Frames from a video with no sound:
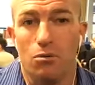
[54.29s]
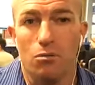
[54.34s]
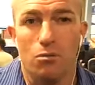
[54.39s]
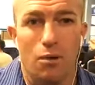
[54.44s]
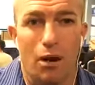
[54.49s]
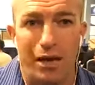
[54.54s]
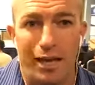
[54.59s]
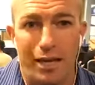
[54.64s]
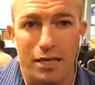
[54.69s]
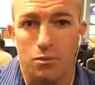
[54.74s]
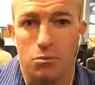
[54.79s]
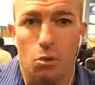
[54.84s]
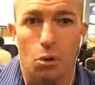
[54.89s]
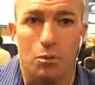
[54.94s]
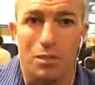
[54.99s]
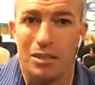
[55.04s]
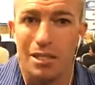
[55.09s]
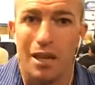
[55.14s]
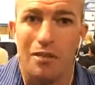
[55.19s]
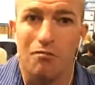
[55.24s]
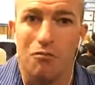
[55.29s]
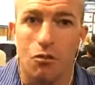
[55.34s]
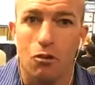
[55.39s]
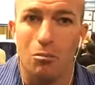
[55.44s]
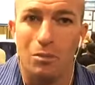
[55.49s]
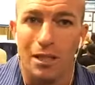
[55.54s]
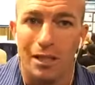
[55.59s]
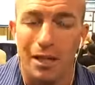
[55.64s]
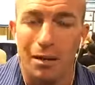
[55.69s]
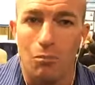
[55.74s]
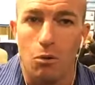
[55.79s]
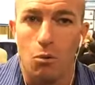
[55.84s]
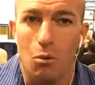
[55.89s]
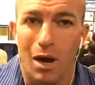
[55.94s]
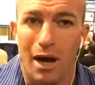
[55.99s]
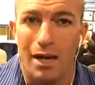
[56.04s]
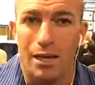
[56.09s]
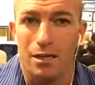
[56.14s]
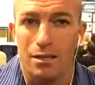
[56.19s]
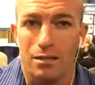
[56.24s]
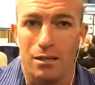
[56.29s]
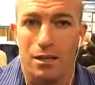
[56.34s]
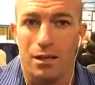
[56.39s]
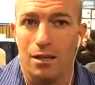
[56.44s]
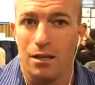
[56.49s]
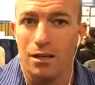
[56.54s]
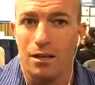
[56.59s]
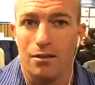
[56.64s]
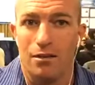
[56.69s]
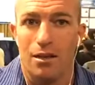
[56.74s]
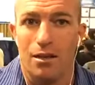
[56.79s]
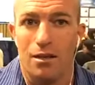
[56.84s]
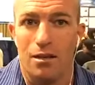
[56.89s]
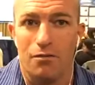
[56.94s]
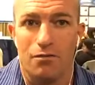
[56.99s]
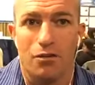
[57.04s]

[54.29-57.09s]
I guess what we say formally, number one, is that you,